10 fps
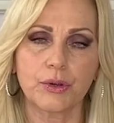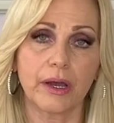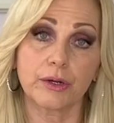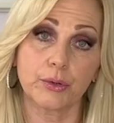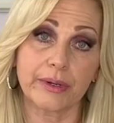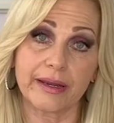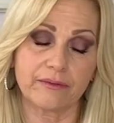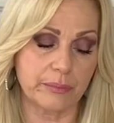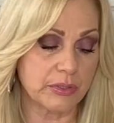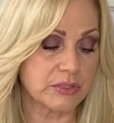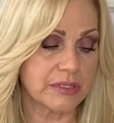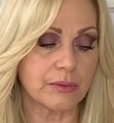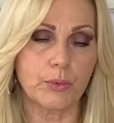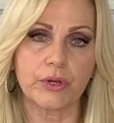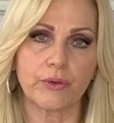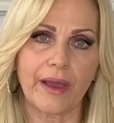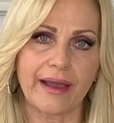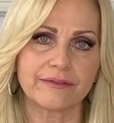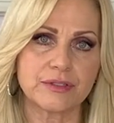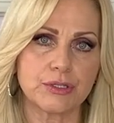a creative person, where you
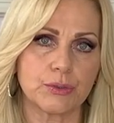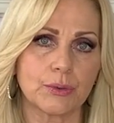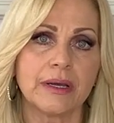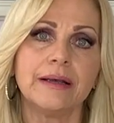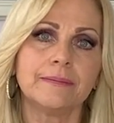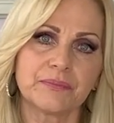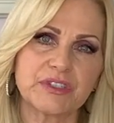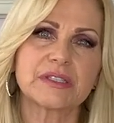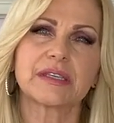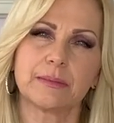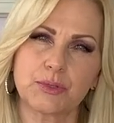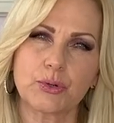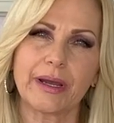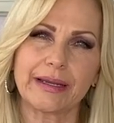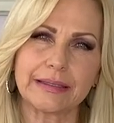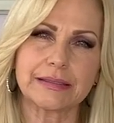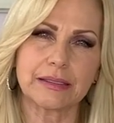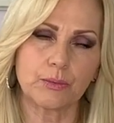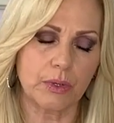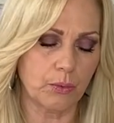have to just keep trying and see
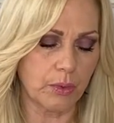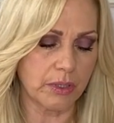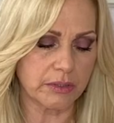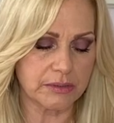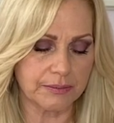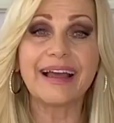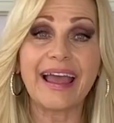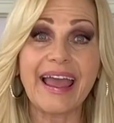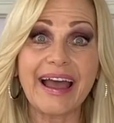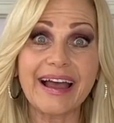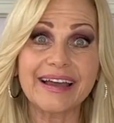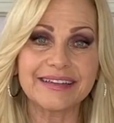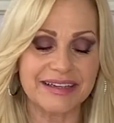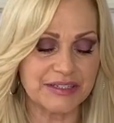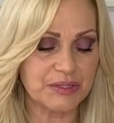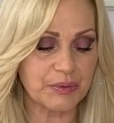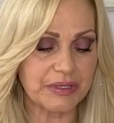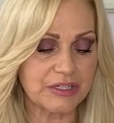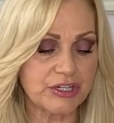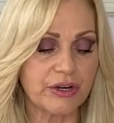what works. And I just wanted
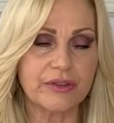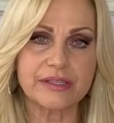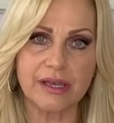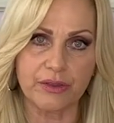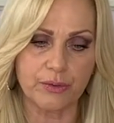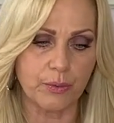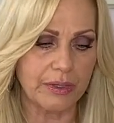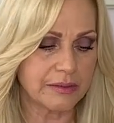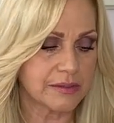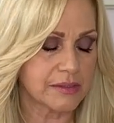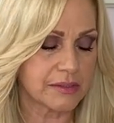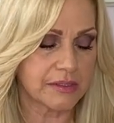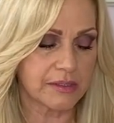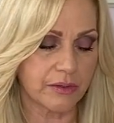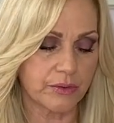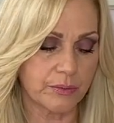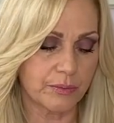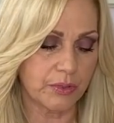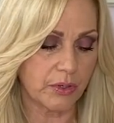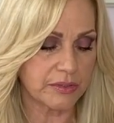to share these other ones, these other
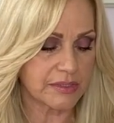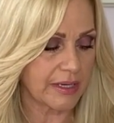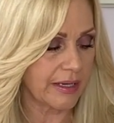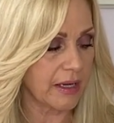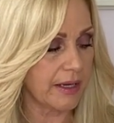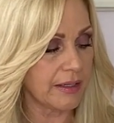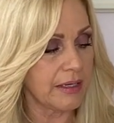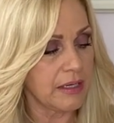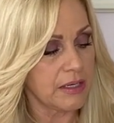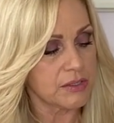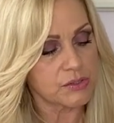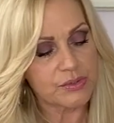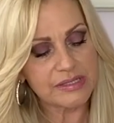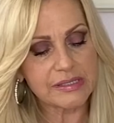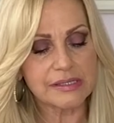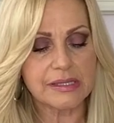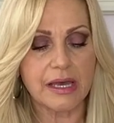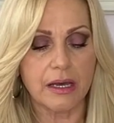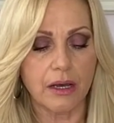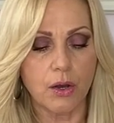yarns that I got. So this is
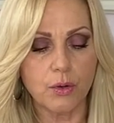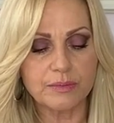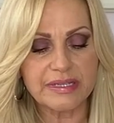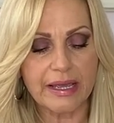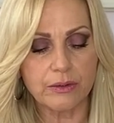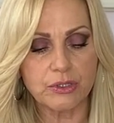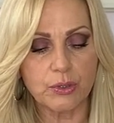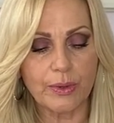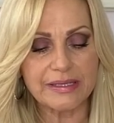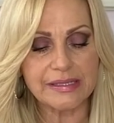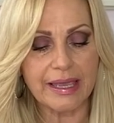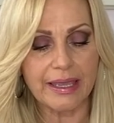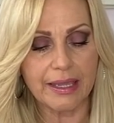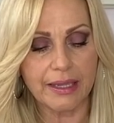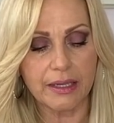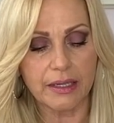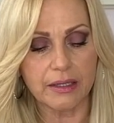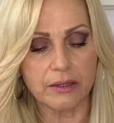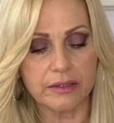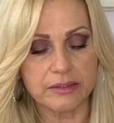the Hometown USA
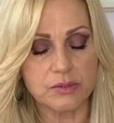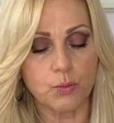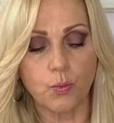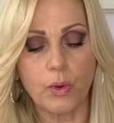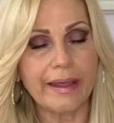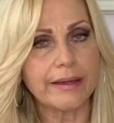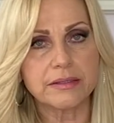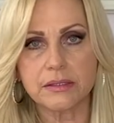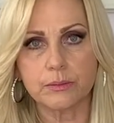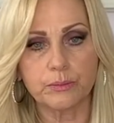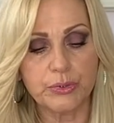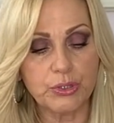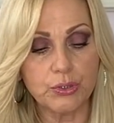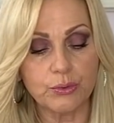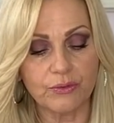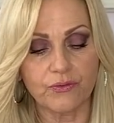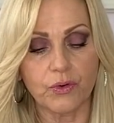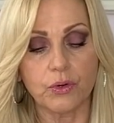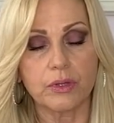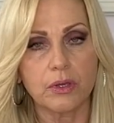in this white,
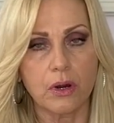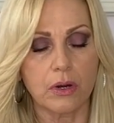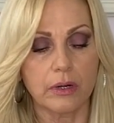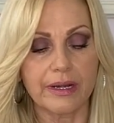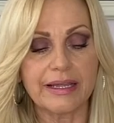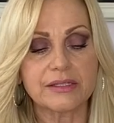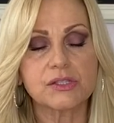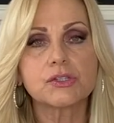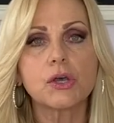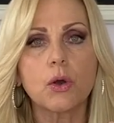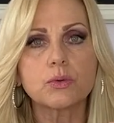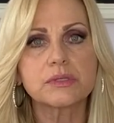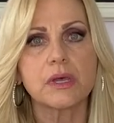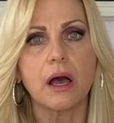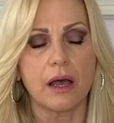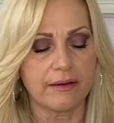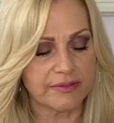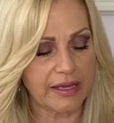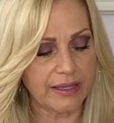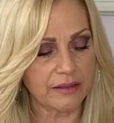beautiful yarn. It's so soft.
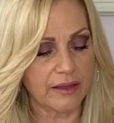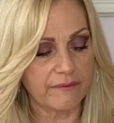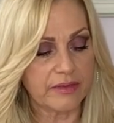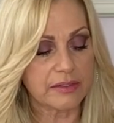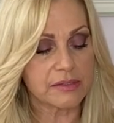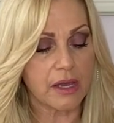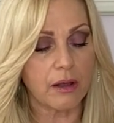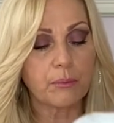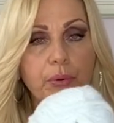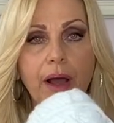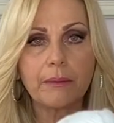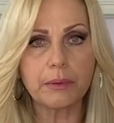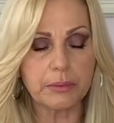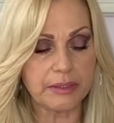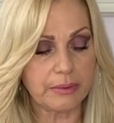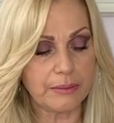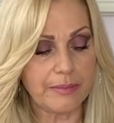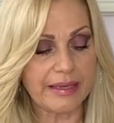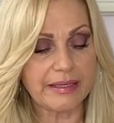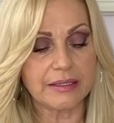I love this. I'll probably be
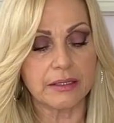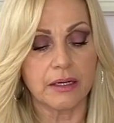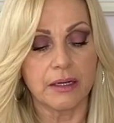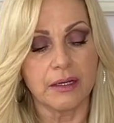making,